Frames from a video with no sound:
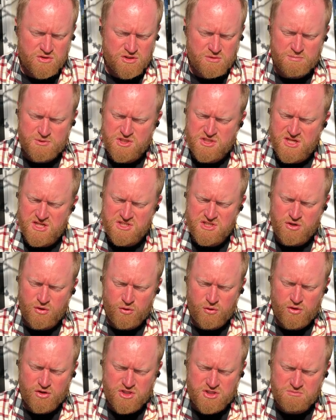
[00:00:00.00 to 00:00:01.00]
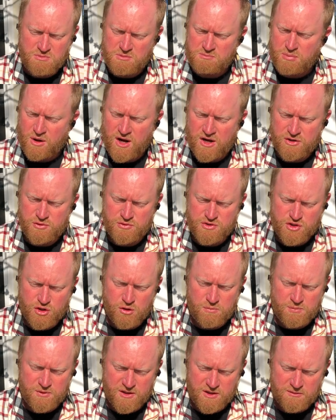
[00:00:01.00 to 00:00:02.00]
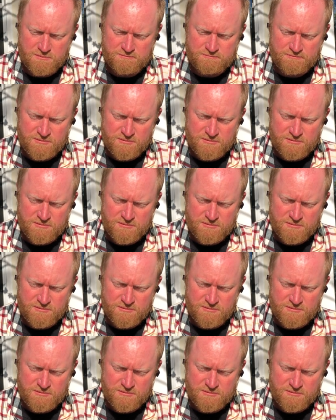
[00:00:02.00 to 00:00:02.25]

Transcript: to possess an irksome and ponderous opening,